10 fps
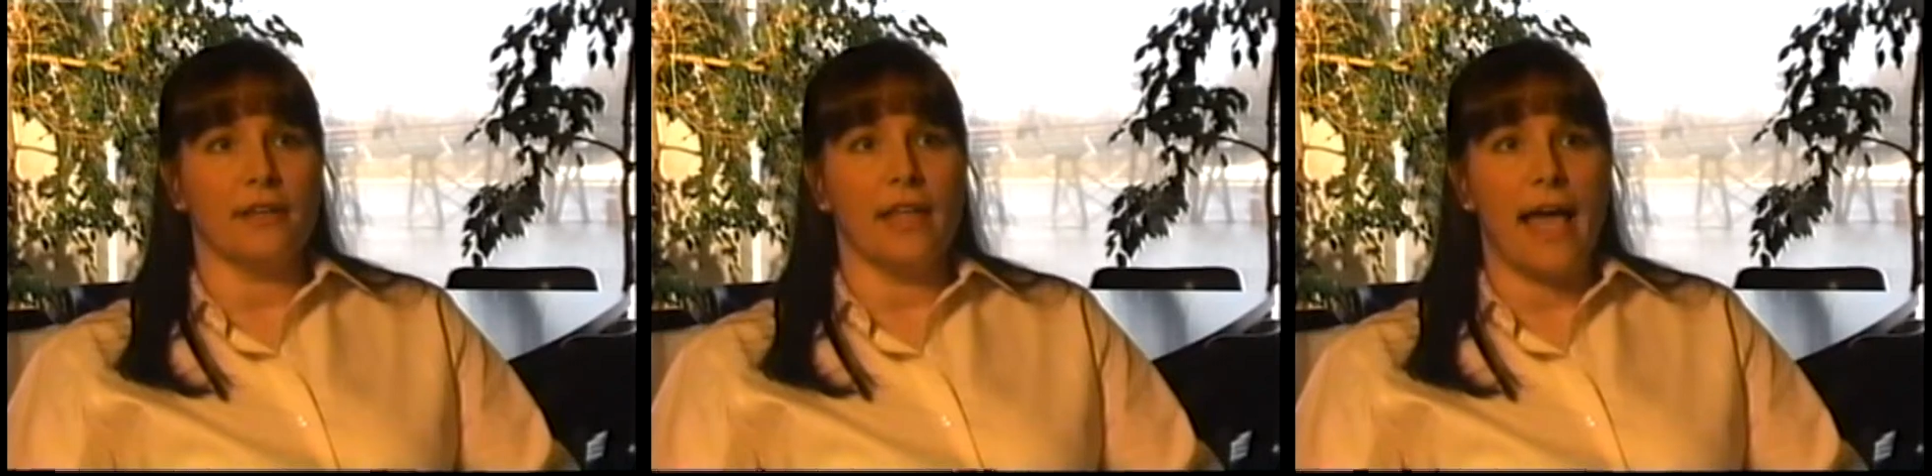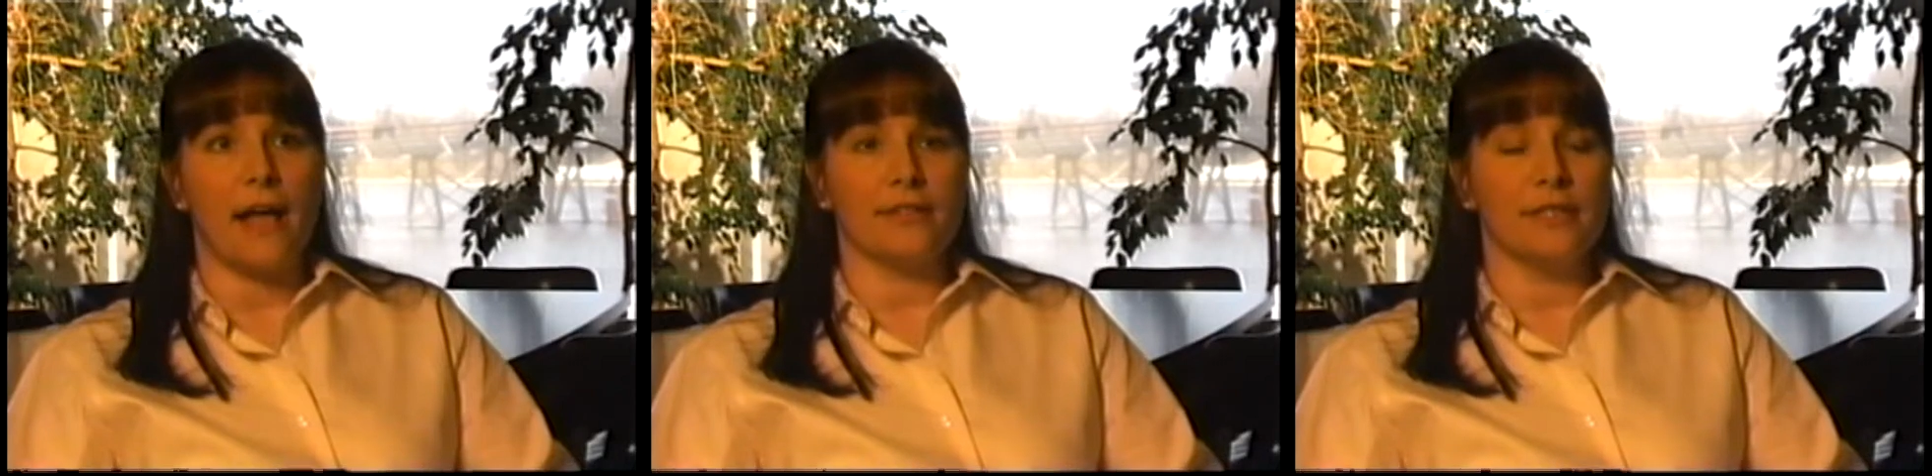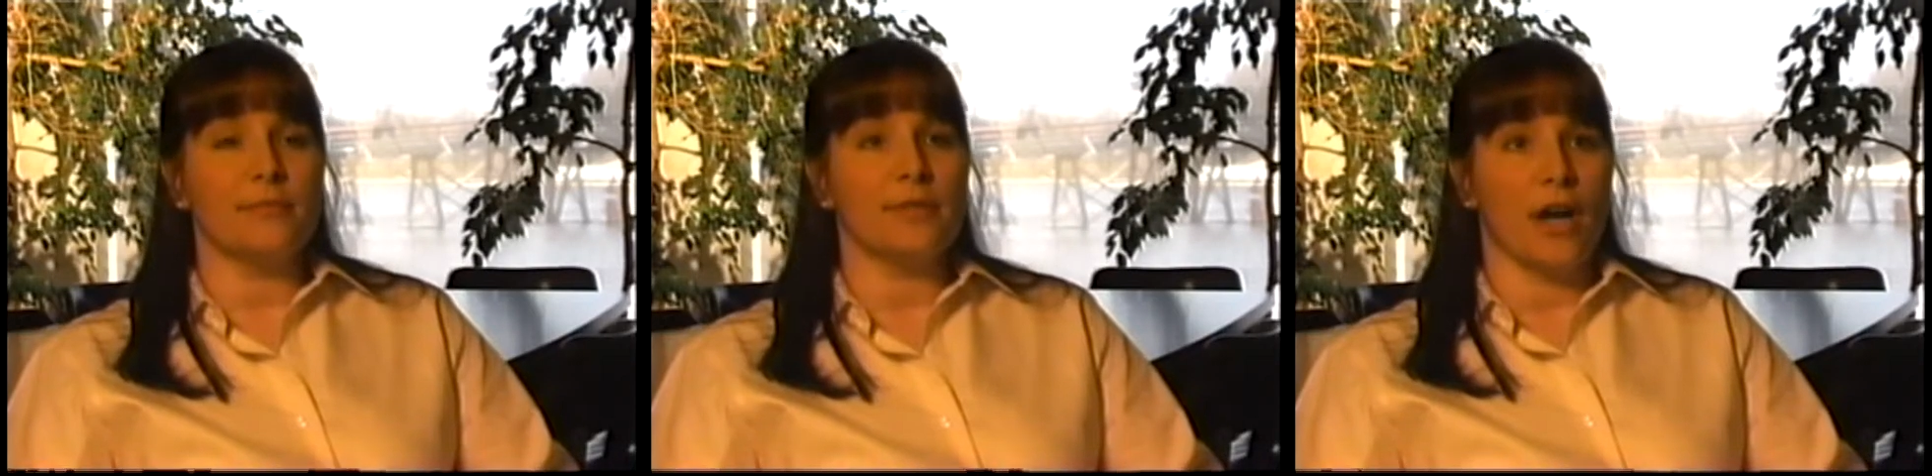that allows
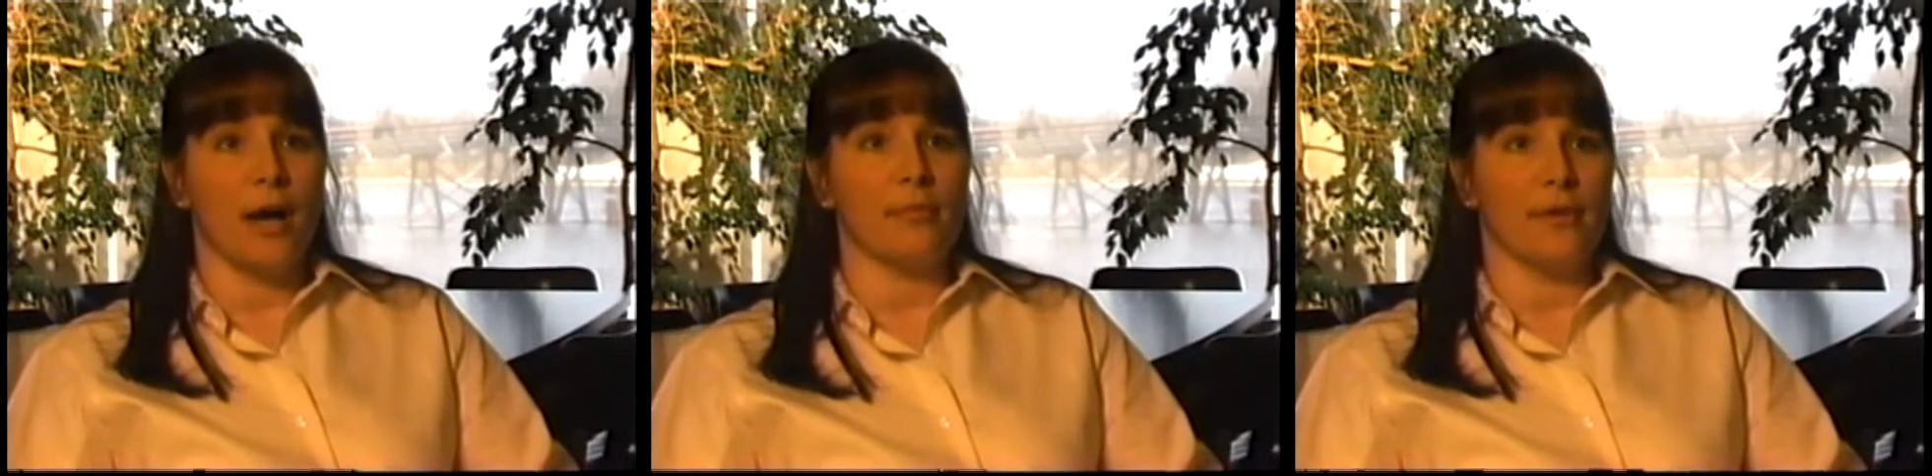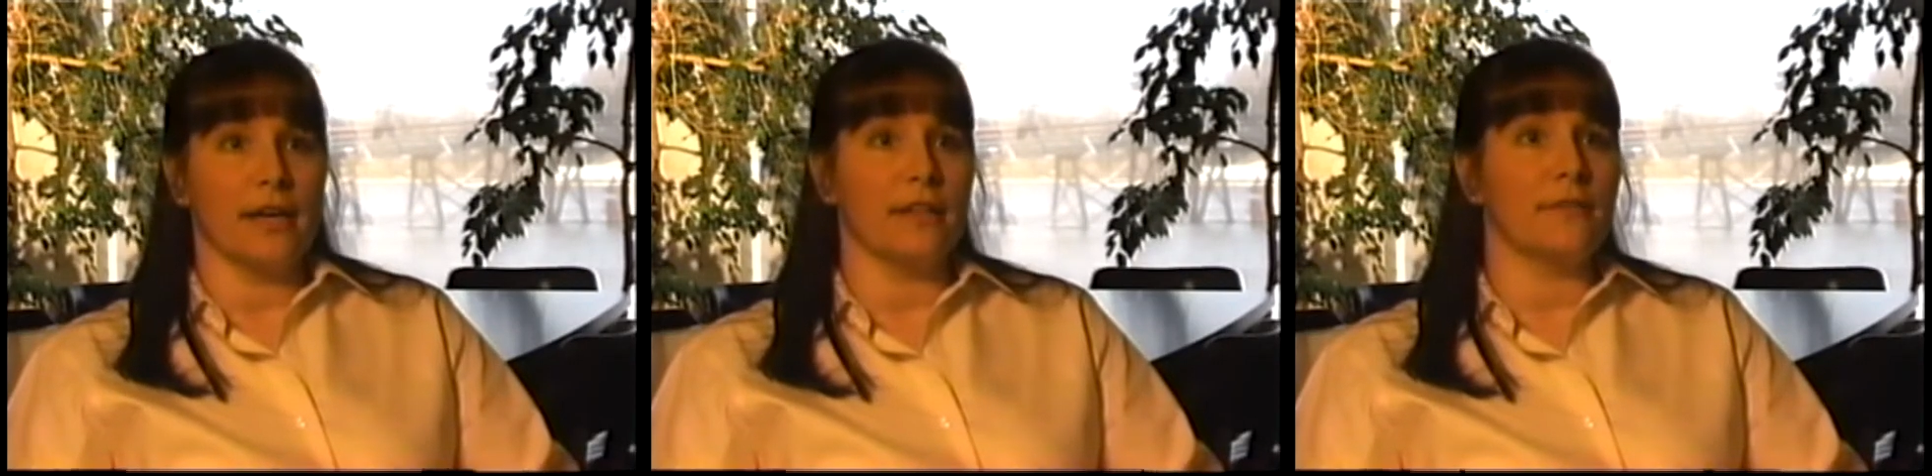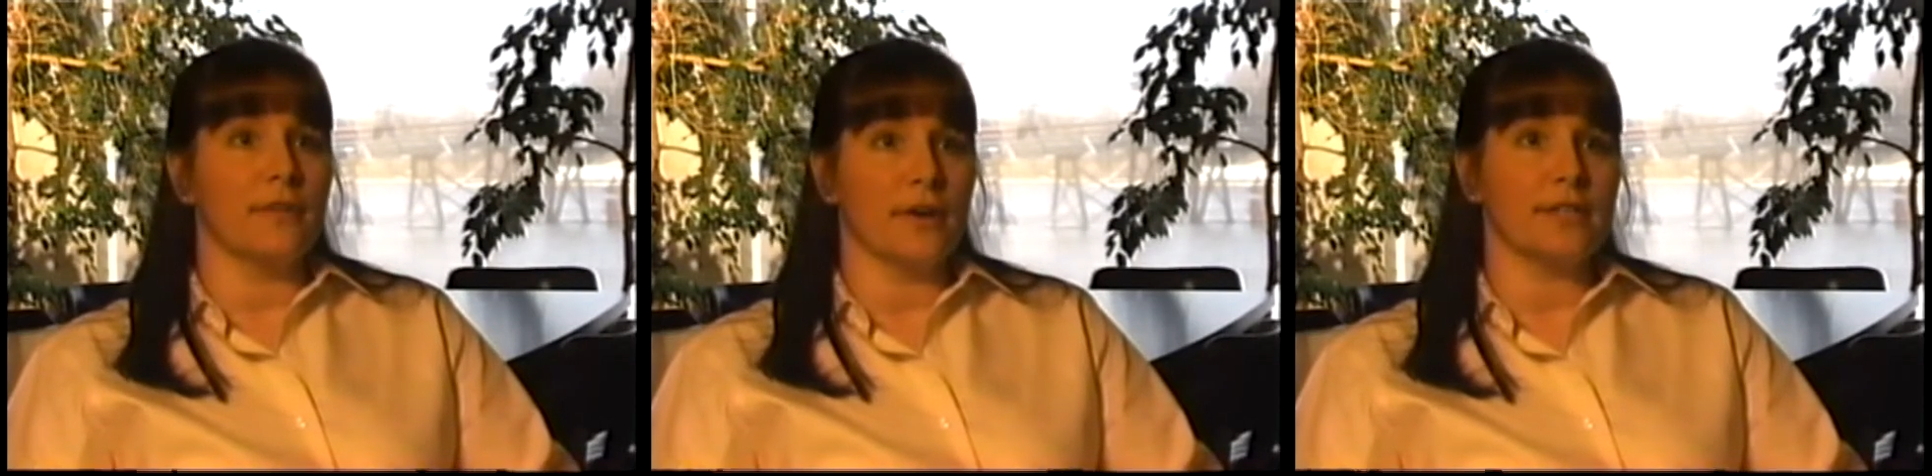him to operate in
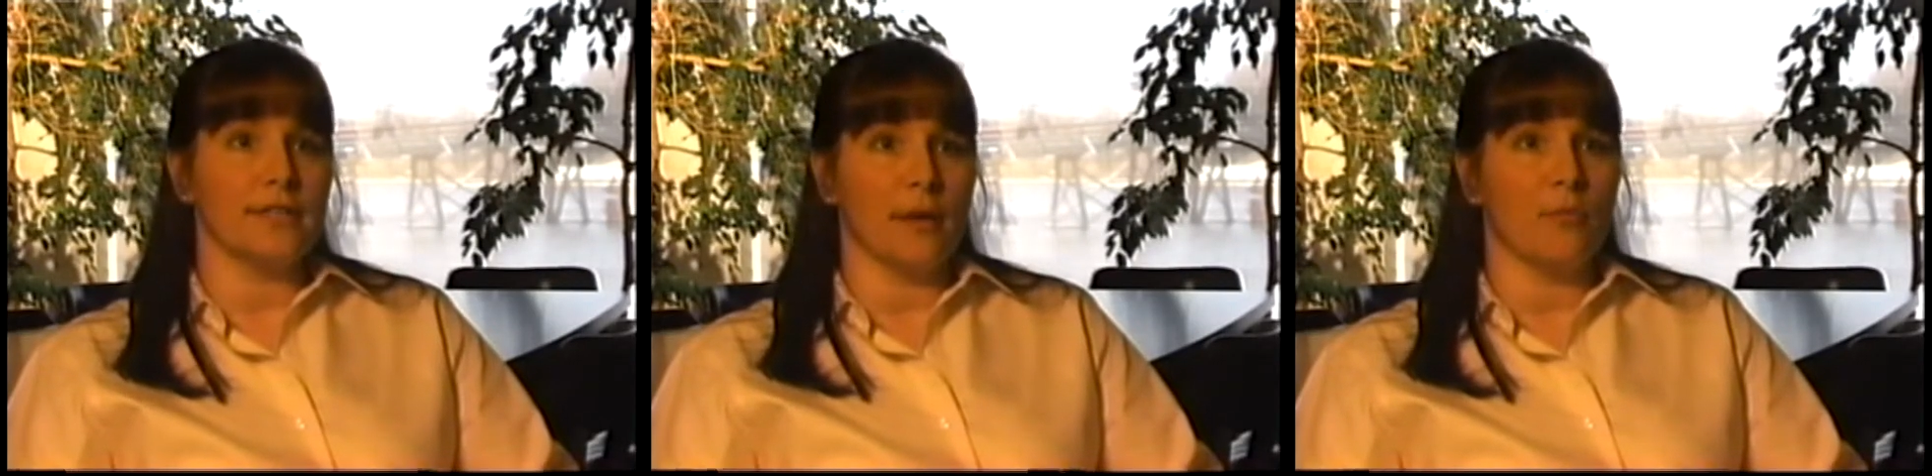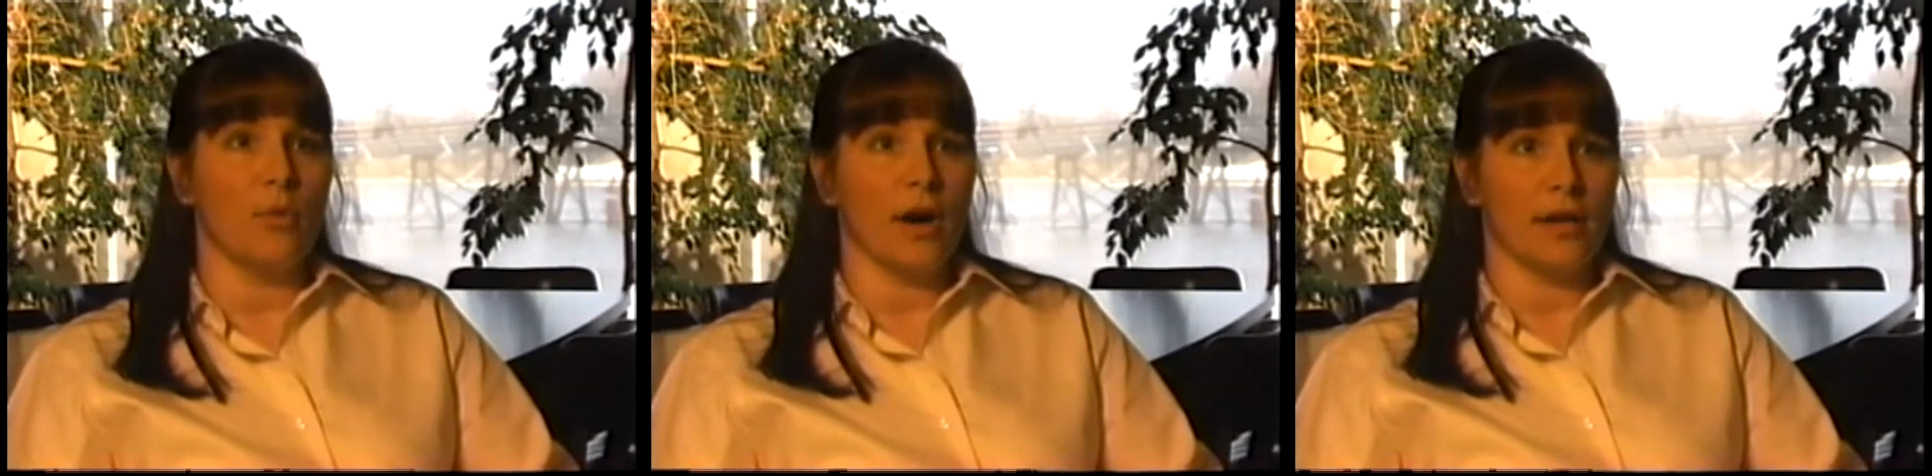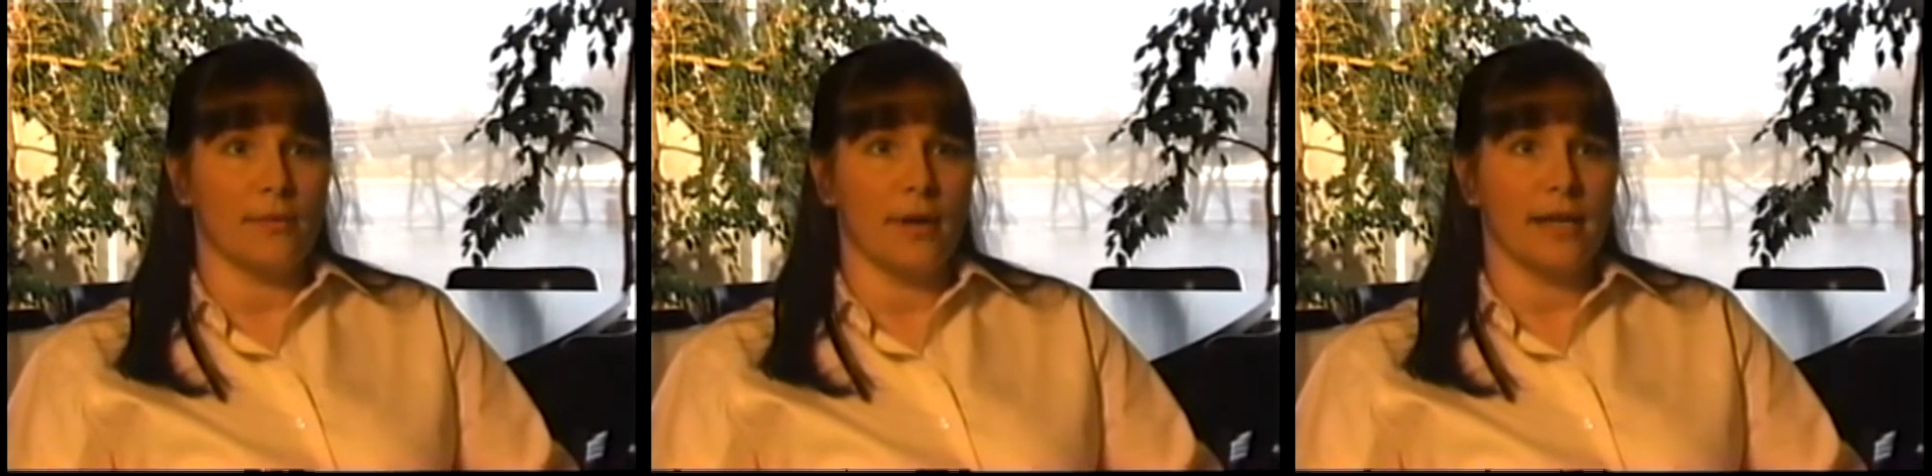the very same
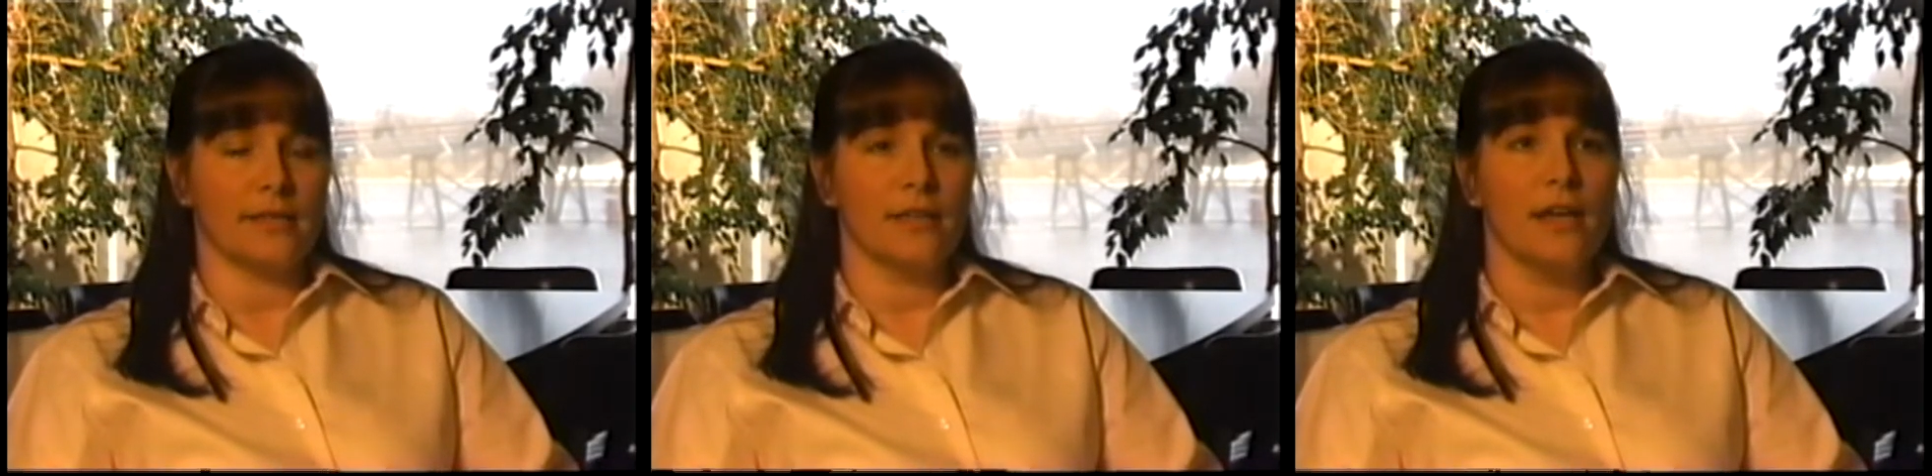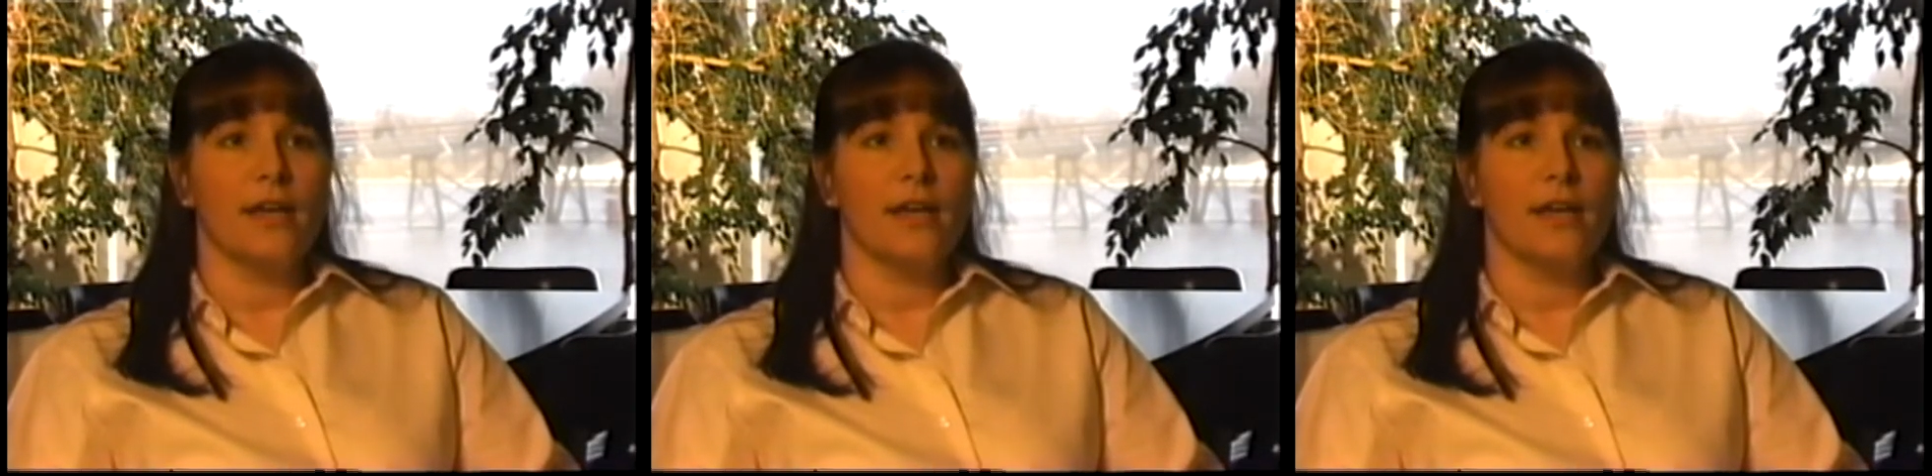waterways.